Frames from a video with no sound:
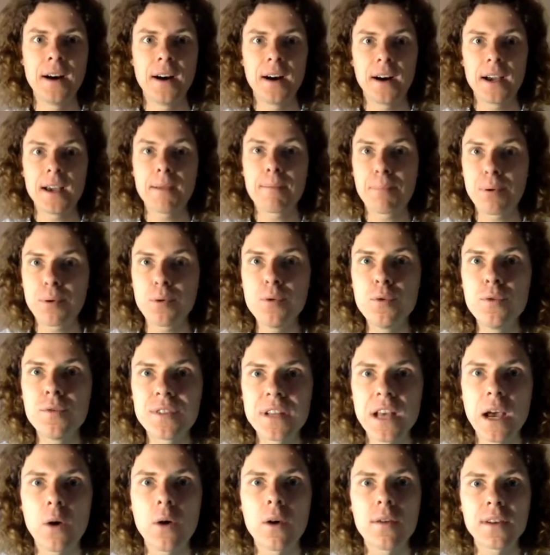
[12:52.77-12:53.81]
I improved,
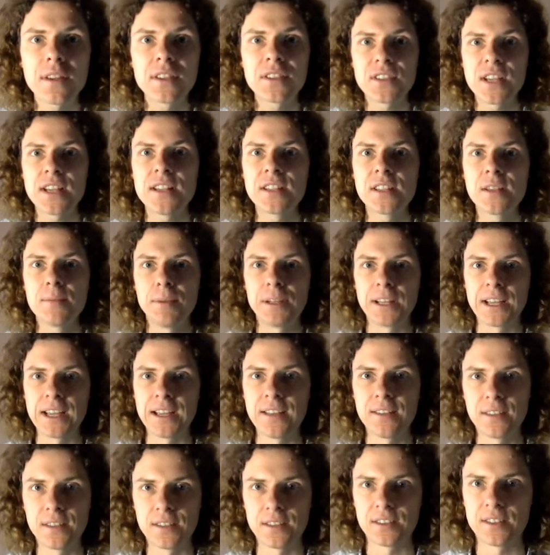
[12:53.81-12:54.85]
however, sensibly
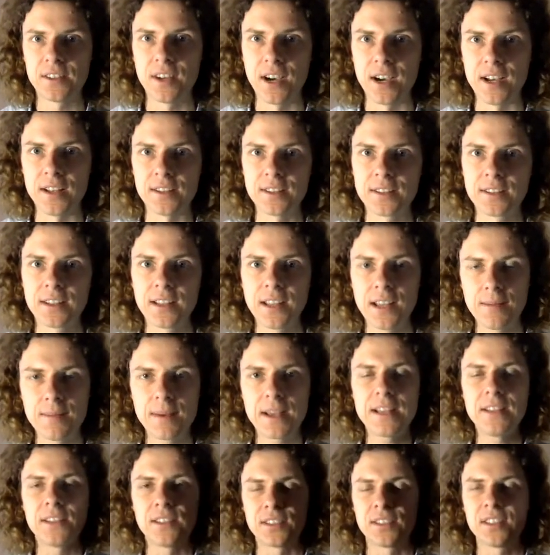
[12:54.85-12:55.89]
in this science. He
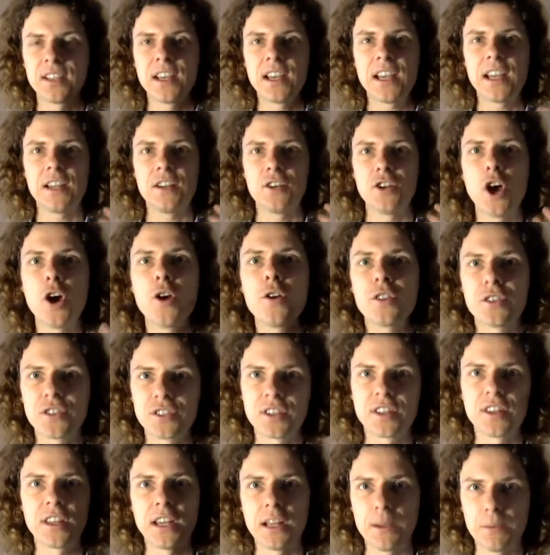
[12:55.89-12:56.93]
means he
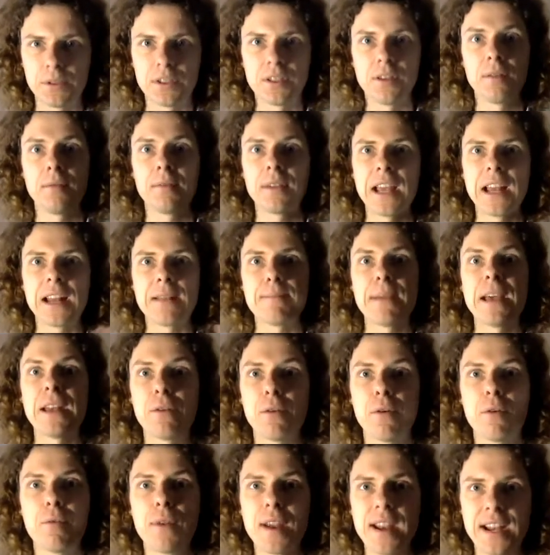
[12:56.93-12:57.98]
noticed that he was getting better
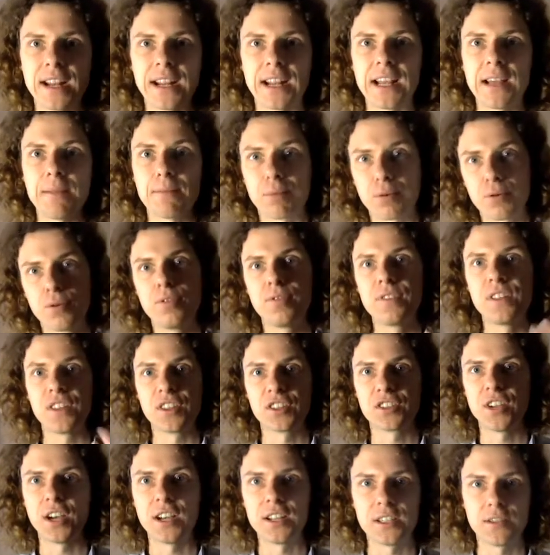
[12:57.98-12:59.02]
at reading. He improved in the
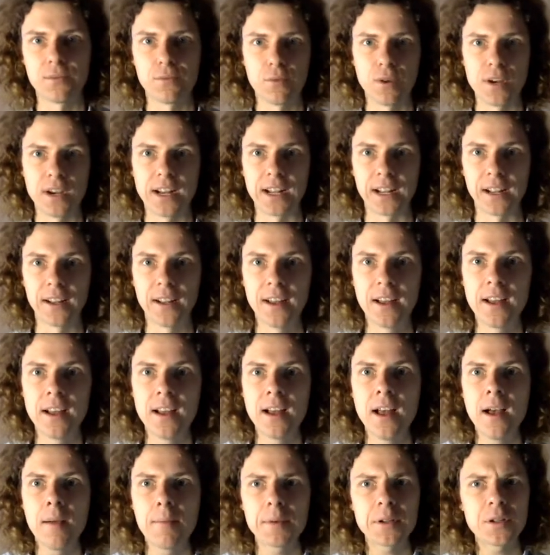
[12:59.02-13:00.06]
science of reading.
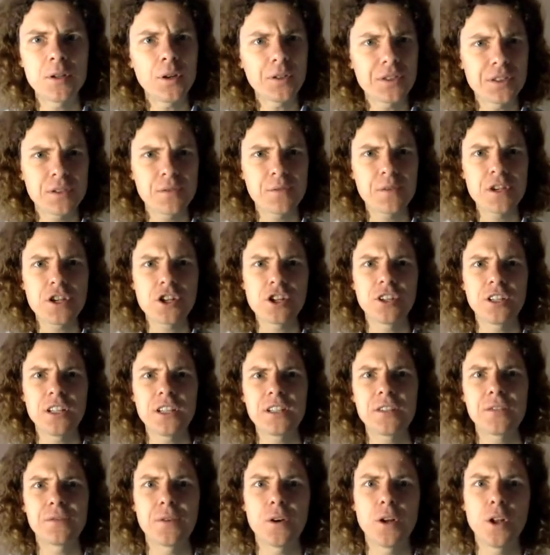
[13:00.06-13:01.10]
But not sufficiently
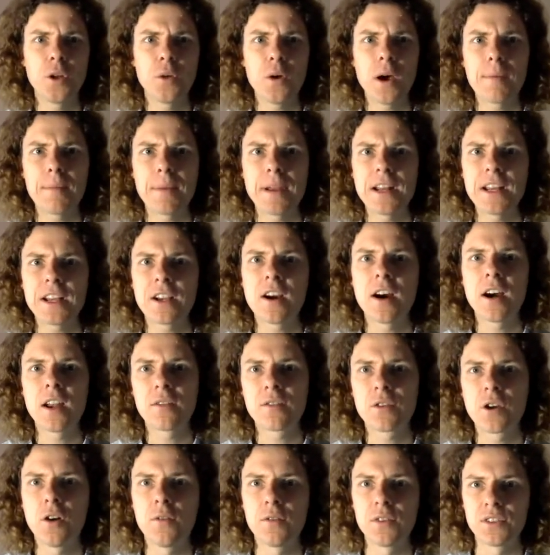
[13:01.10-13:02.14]
to follow up any kind
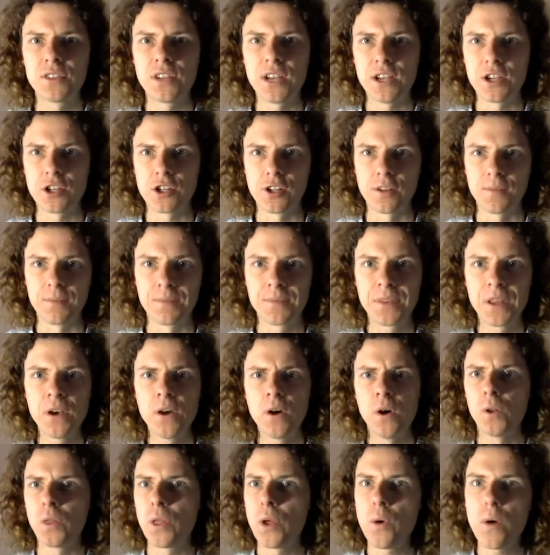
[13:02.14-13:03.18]
of conversation,
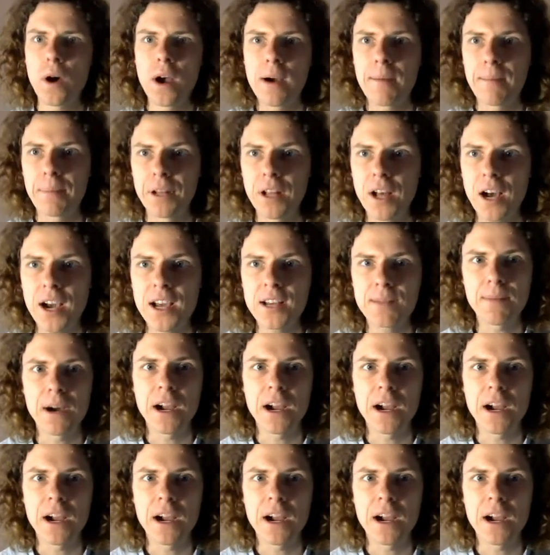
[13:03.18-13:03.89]
although I applied